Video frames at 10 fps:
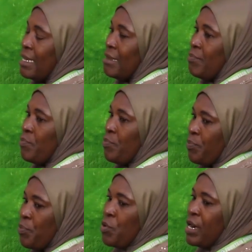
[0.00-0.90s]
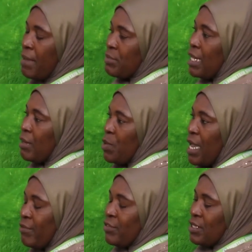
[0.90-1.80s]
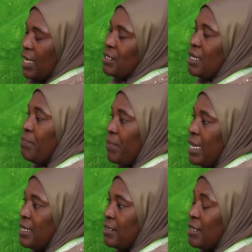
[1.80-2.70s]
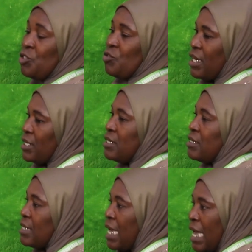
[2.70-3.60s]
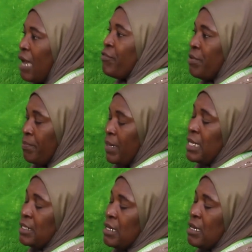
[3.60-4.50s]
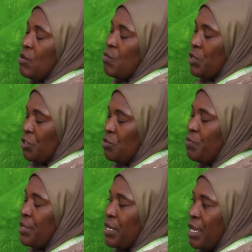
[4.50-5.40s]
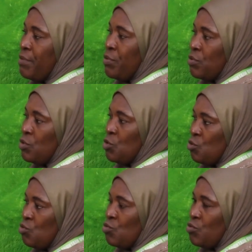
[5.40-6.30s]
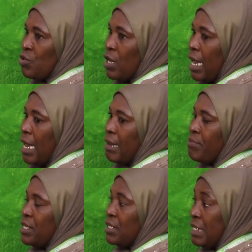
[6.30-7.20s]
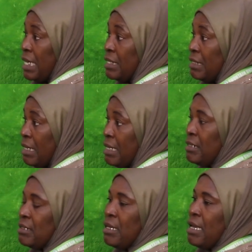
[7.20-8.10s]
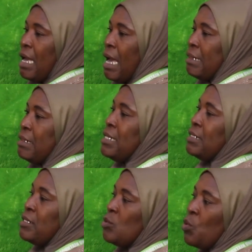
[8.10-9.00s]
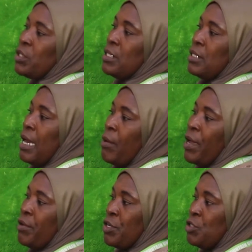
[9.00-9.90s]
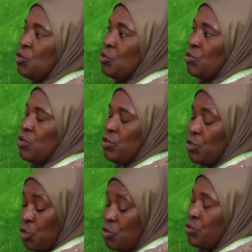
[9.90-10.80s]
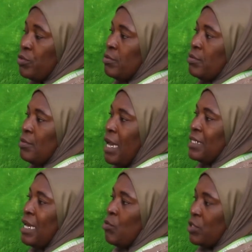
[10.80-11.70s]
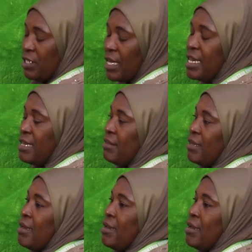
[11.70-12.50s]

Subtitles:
the programs that we have set in place, the strategies that I have in place, we should be able to mitigate this. And this is what we are going to do. As I was saying,